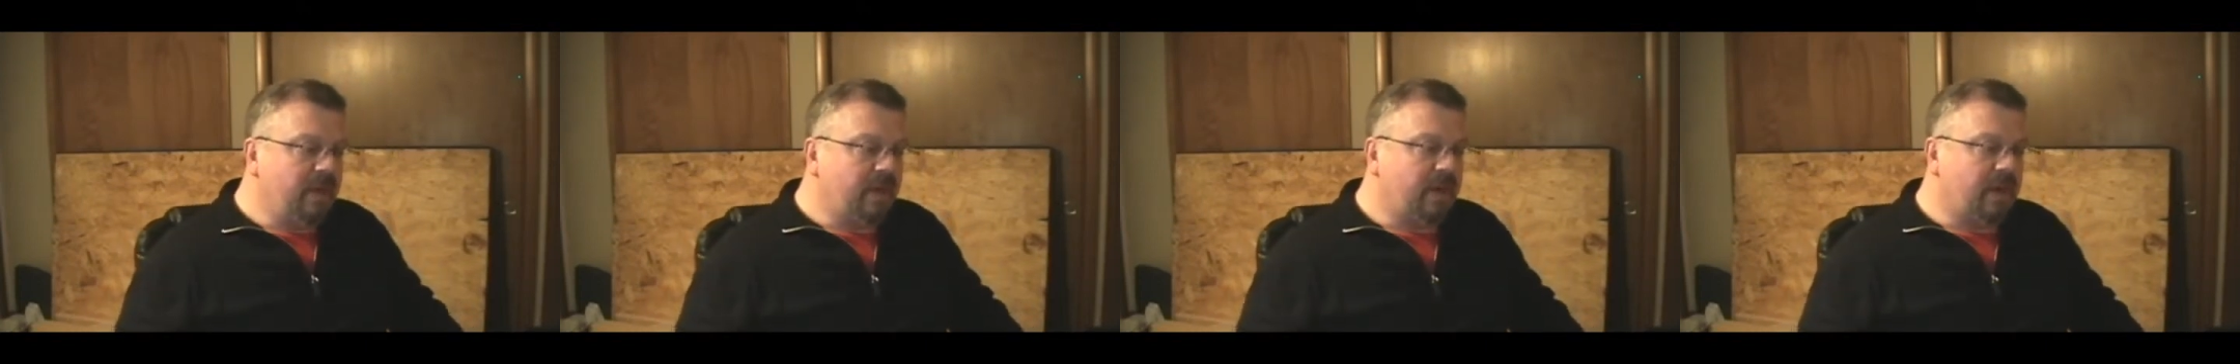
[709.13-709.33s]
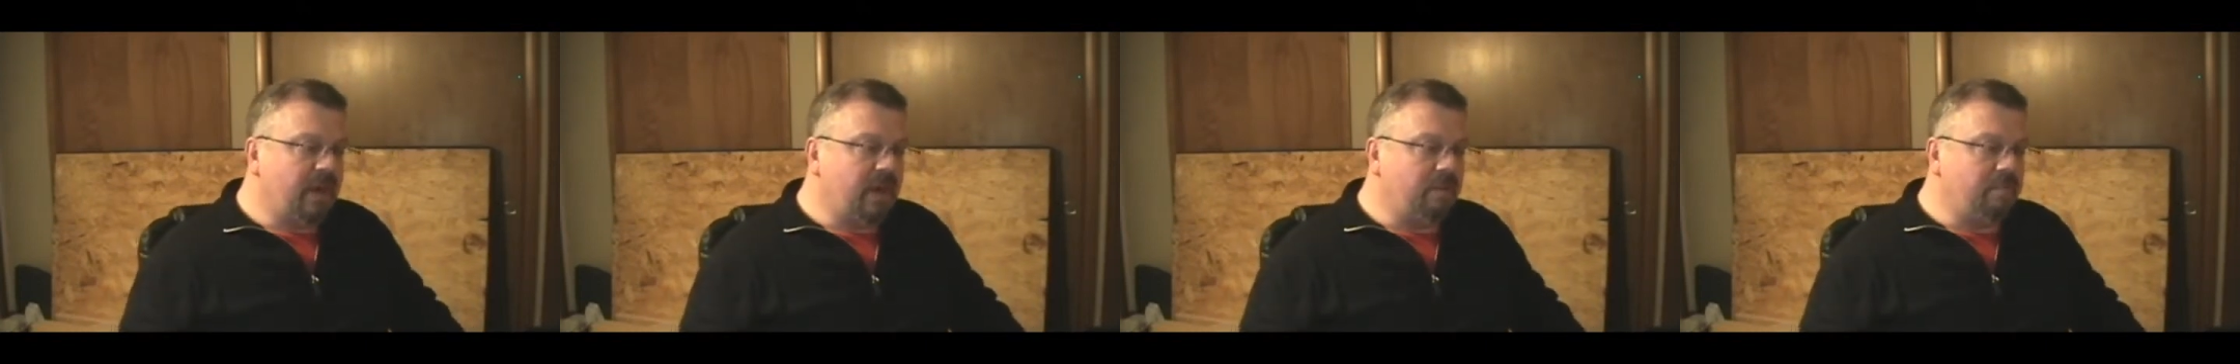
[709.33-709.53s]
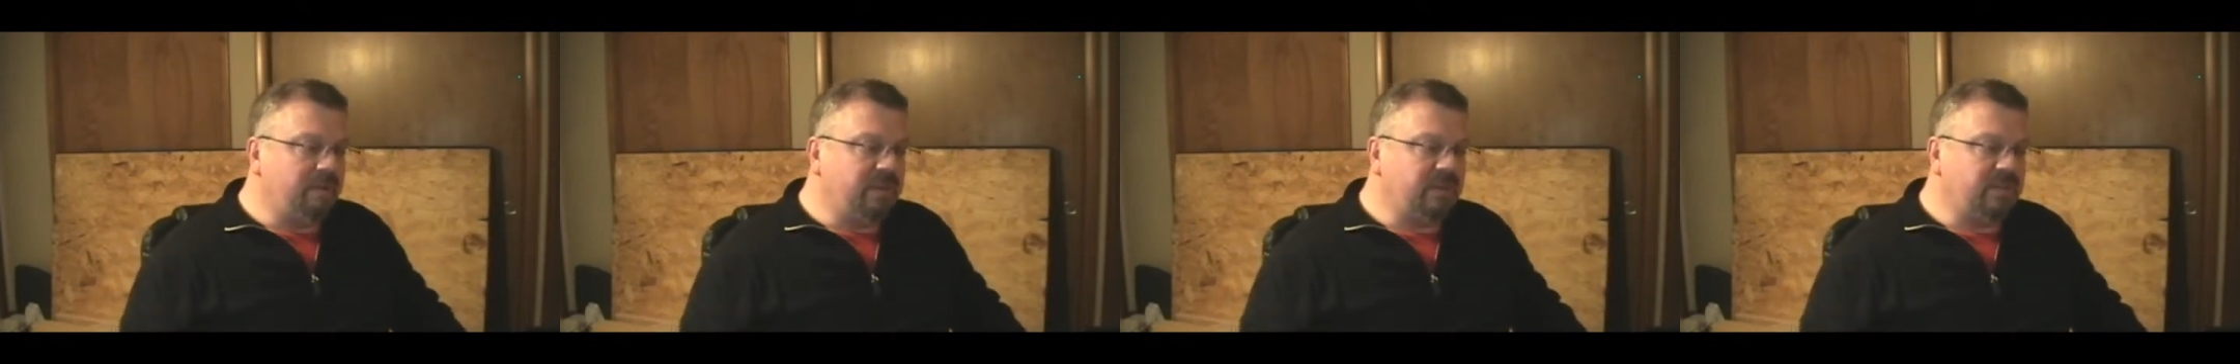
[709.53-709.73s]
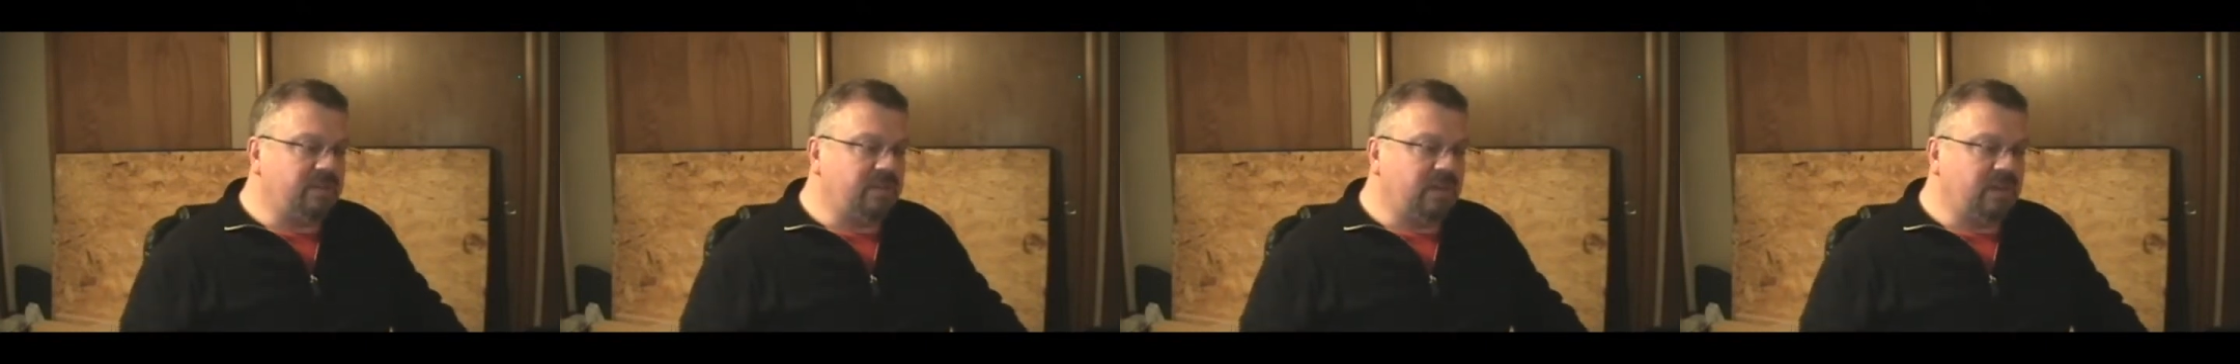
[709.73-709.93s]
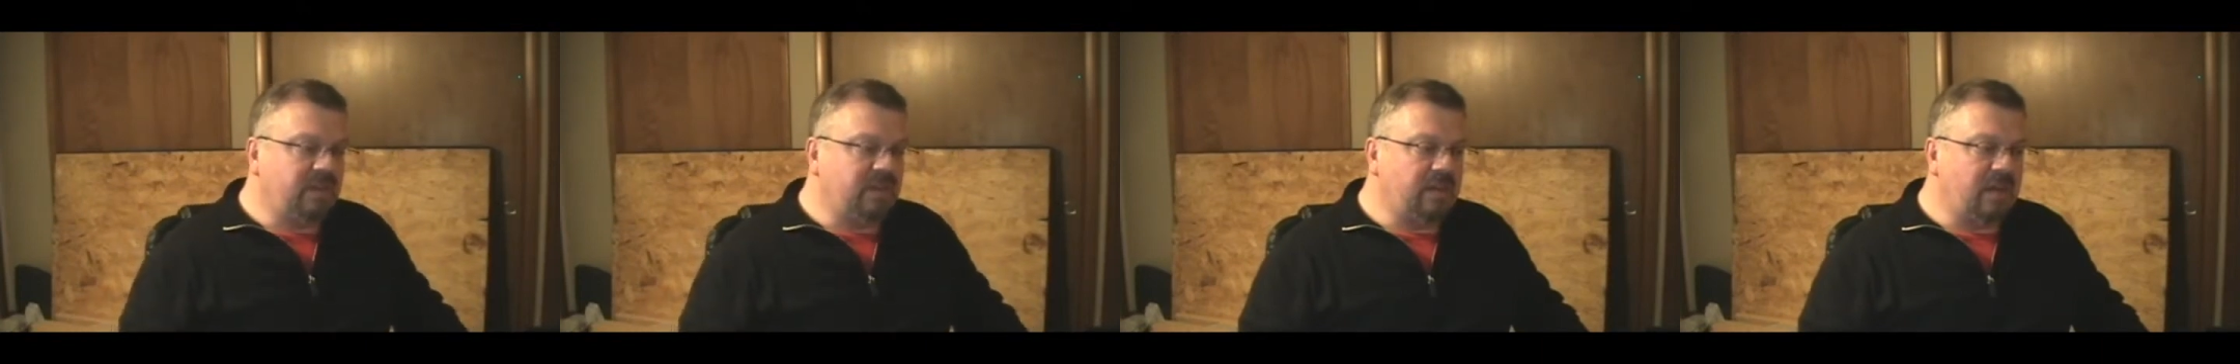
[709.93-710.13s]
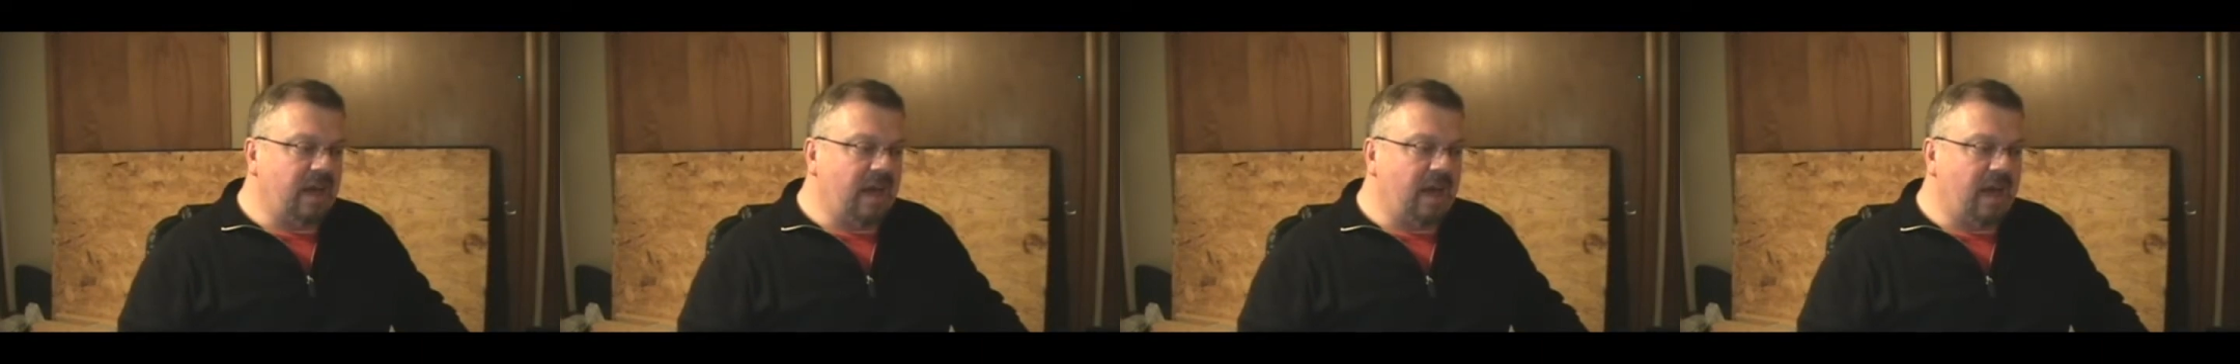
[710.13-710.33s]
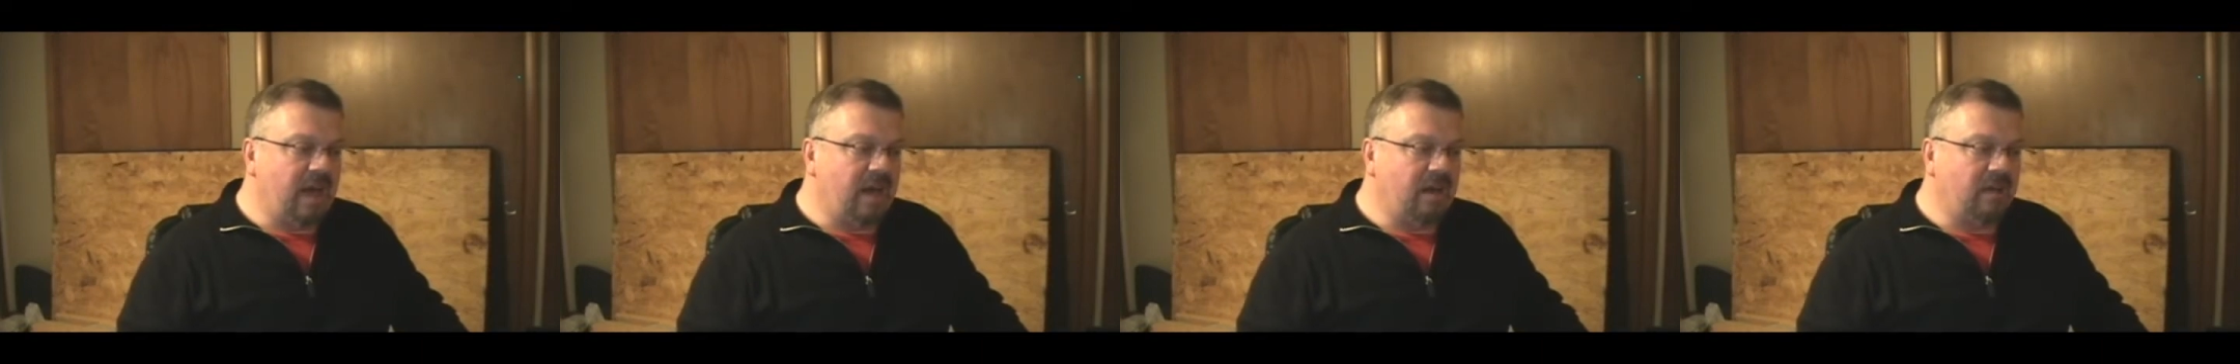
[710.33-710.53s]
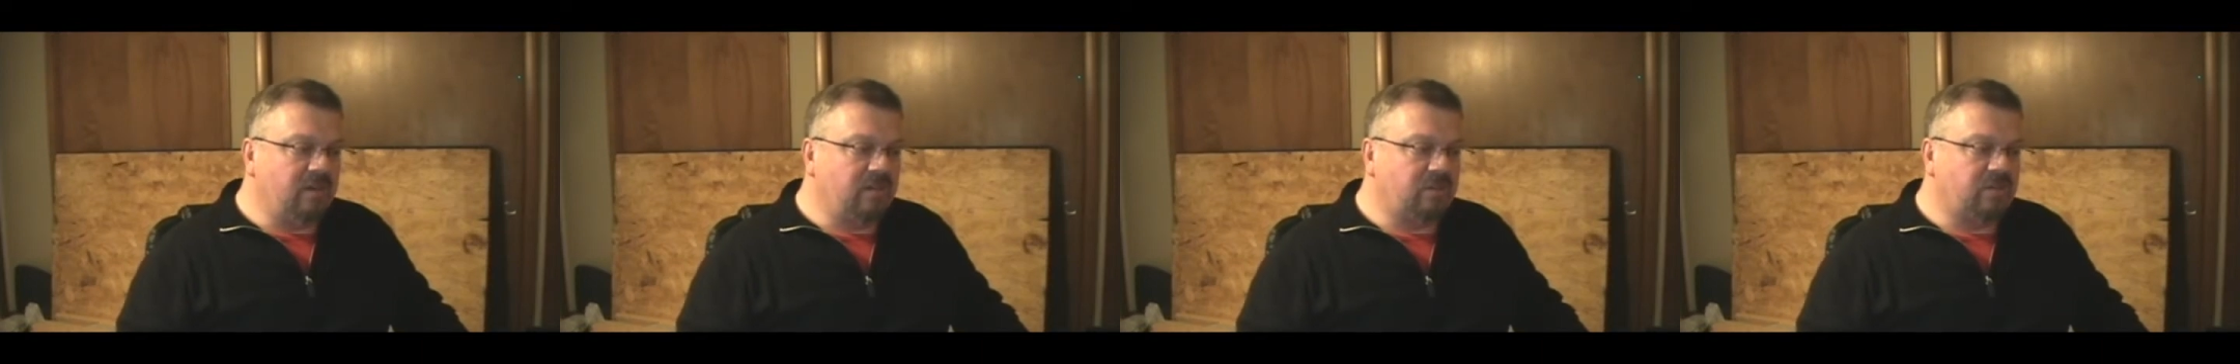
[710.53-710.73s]
can be seen
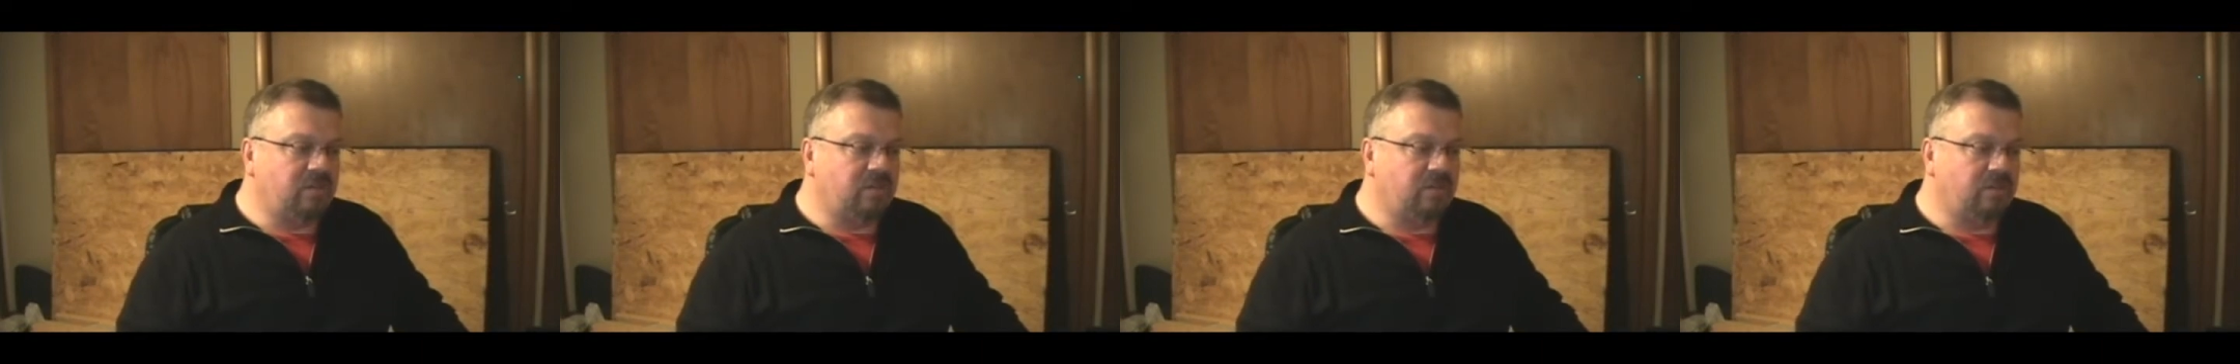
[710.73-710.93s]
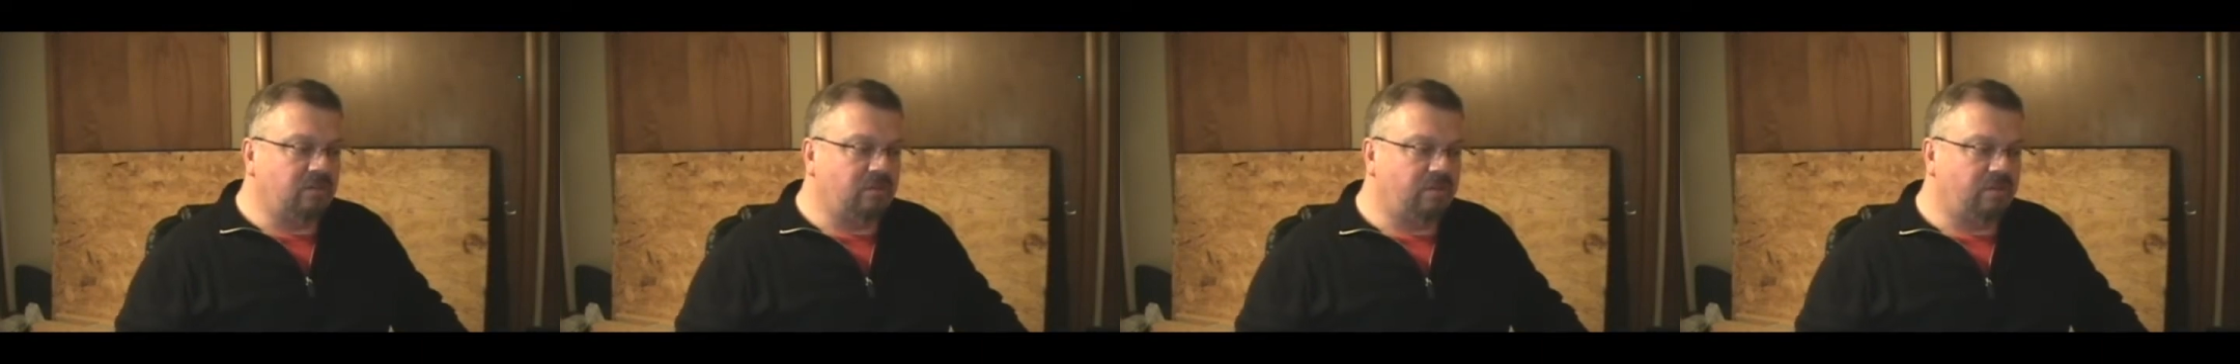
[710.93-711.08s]
as